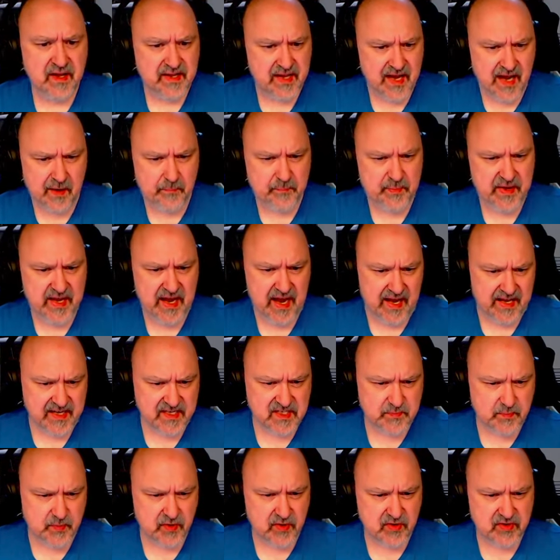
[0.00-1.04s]
Can't be
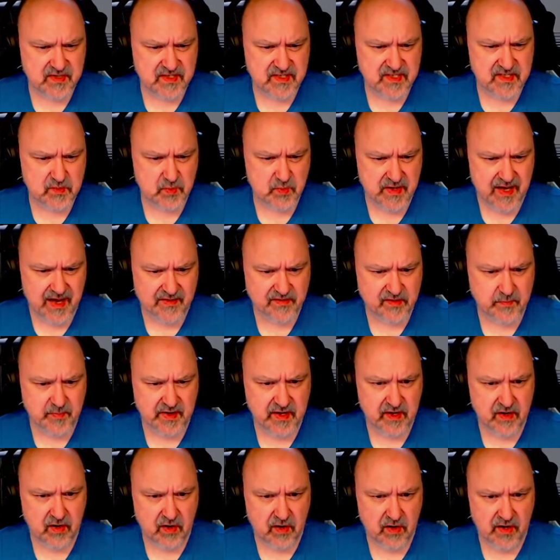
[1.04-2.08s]
eight because this would have to be
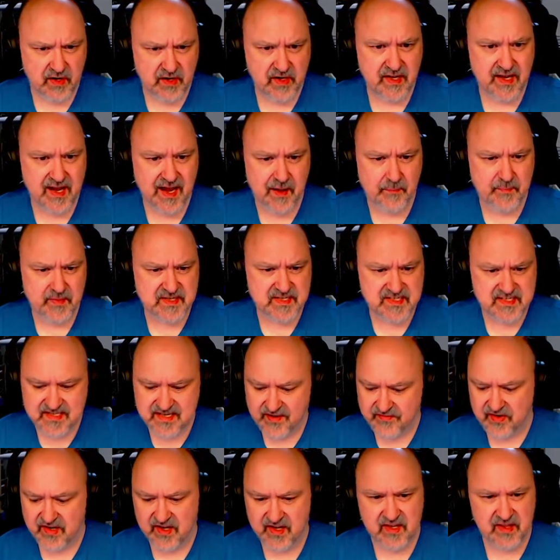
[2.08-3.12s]
nine. Can't be
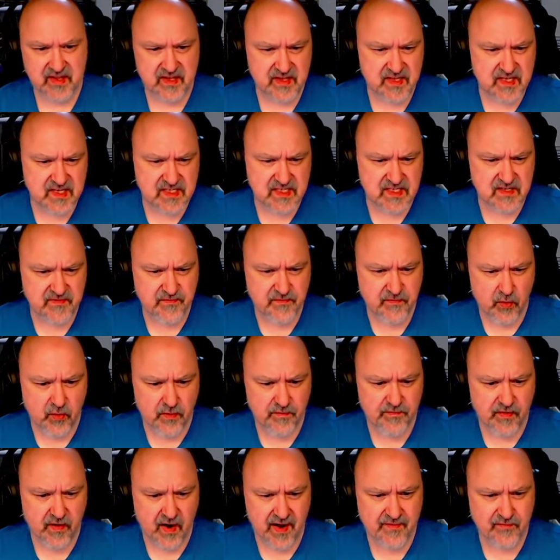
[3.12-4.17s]
seven either. This is four,
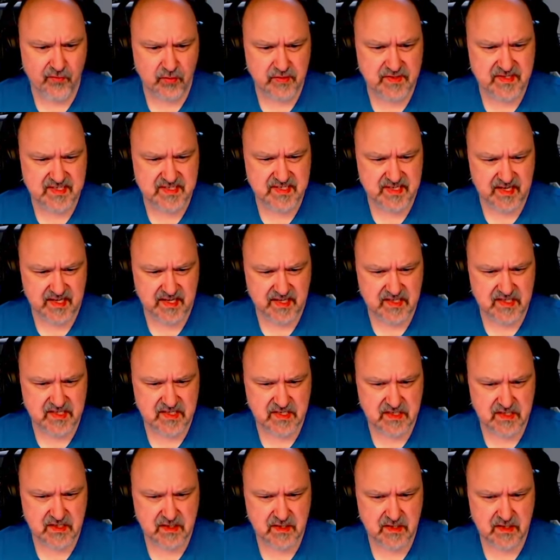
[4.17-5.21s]
five, or
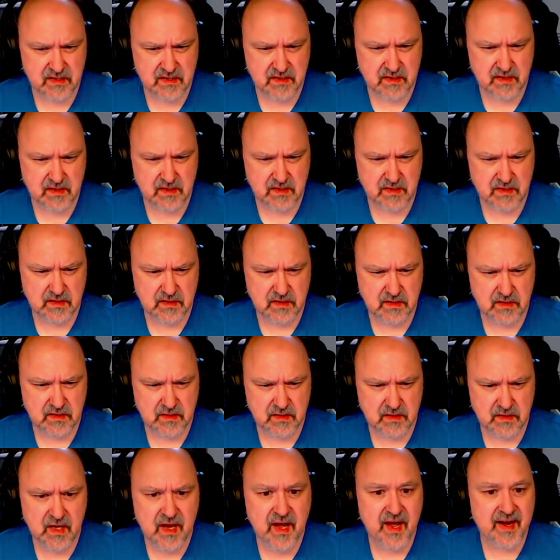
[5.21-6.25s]
six.
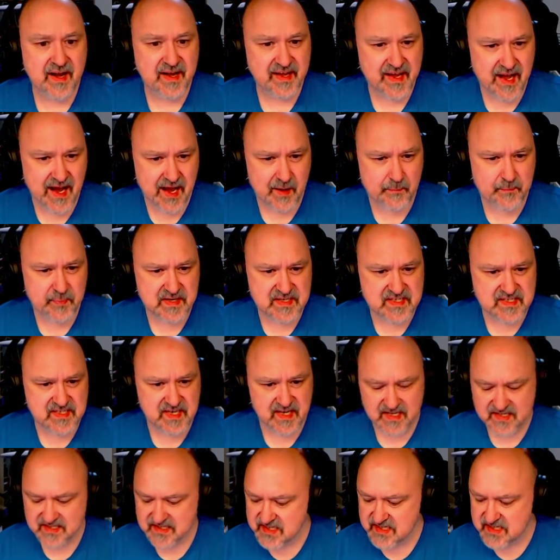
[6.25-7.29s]
And it can't be
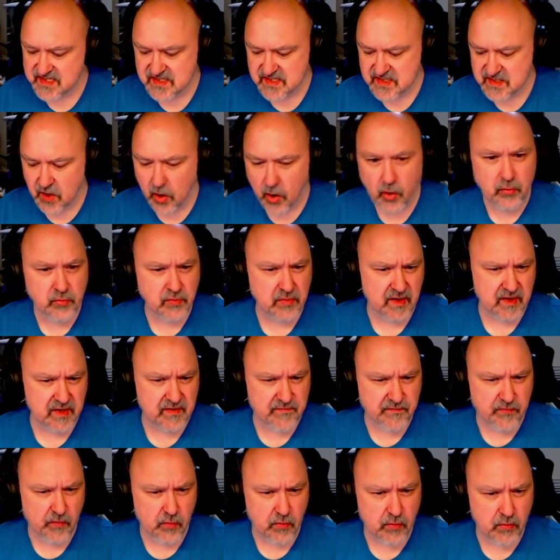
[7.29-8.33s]
six. This is only
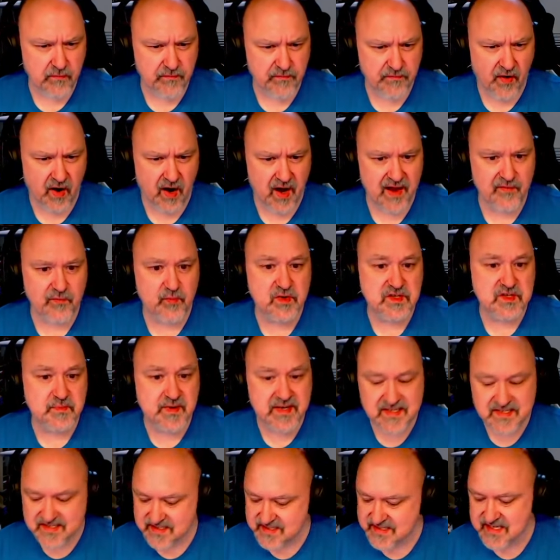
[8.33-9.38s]
four or five, which
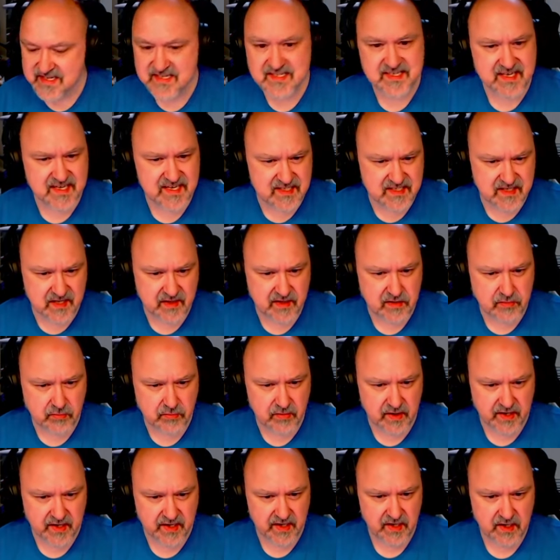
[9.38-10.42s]
means this is a
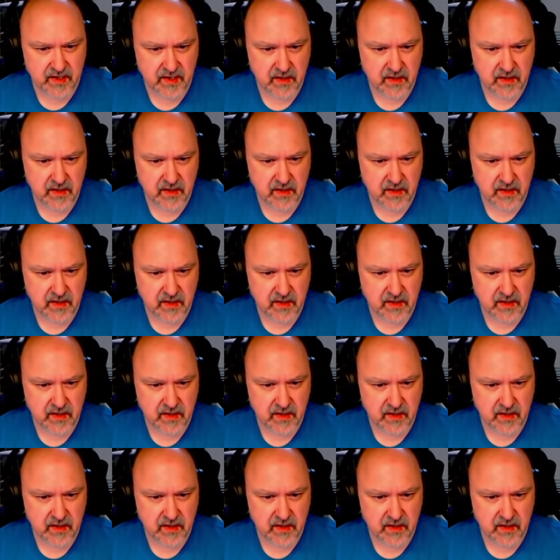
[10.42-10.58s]
three.